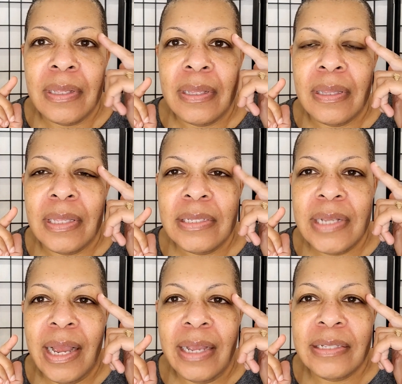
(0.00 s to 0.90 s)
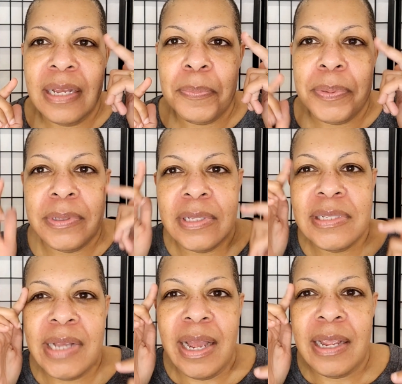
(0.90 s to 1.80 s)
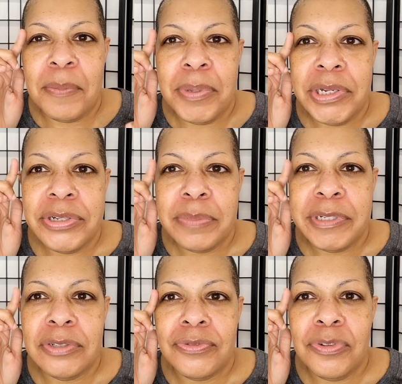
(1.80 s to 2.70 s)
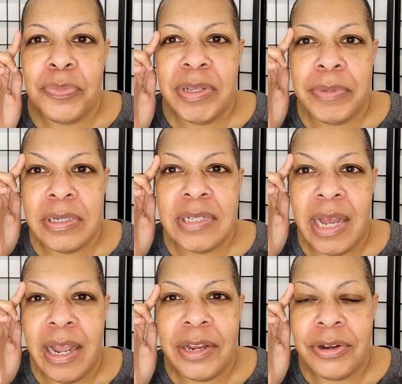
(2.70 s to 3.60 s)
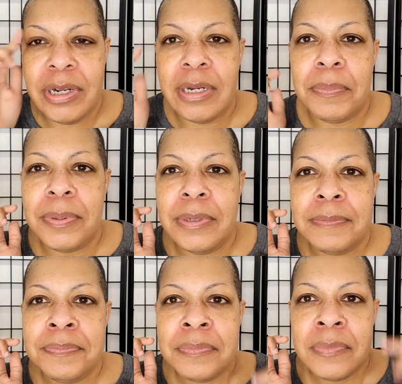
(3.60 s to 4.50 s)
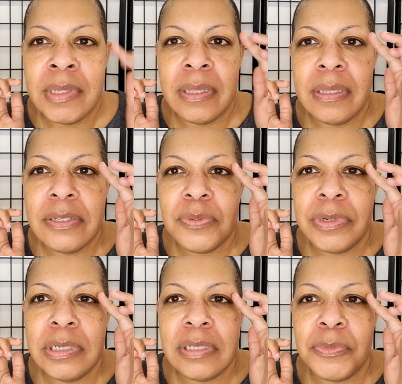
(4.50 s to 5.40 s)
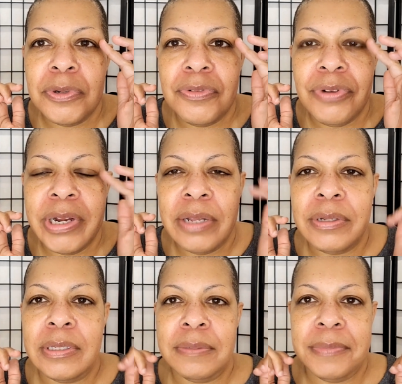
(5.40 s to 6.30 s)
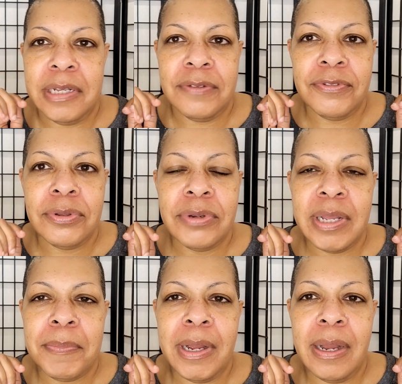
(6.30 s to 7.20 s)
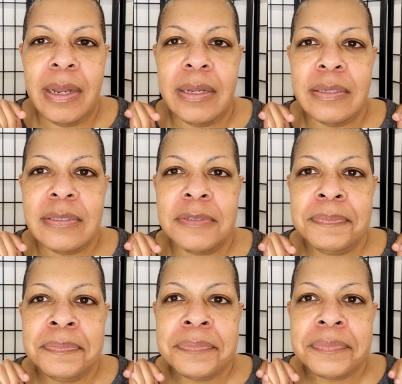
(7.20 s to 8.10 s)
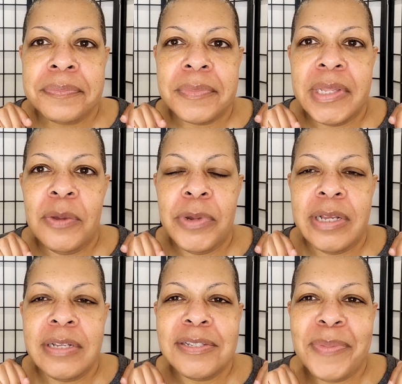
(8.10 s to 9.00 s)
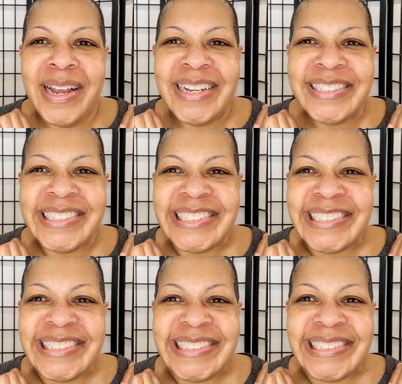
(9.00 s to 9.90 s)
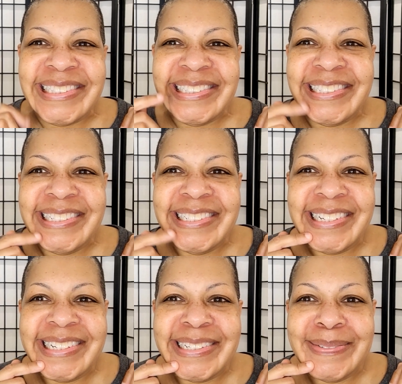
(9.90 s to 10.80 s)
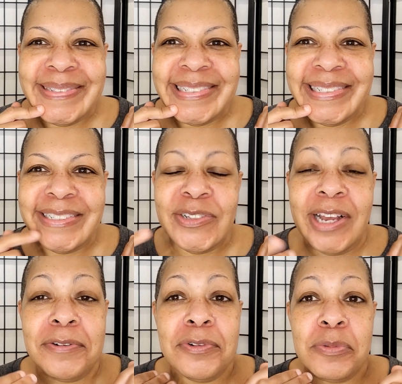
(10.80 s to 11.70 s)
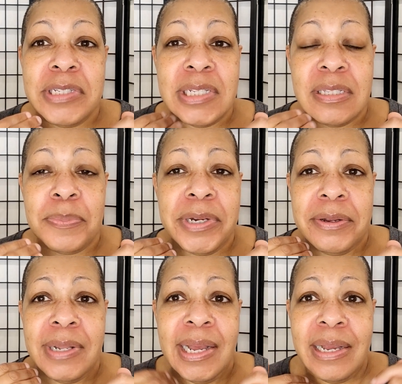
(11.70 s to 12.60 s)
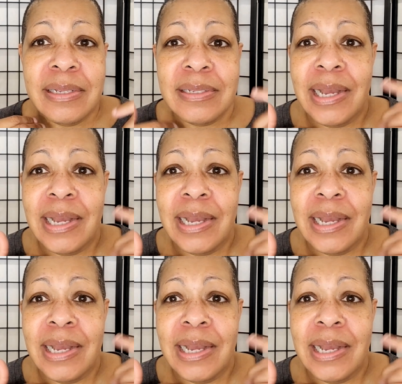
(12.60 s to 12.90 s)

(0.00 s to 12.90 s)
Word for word: this eye, this eye appears to be droopy, but it's higher up. This one is more rounded, like if you look at my eyes. And when I smile, this side comes down. So I don't know, was this the paralyzed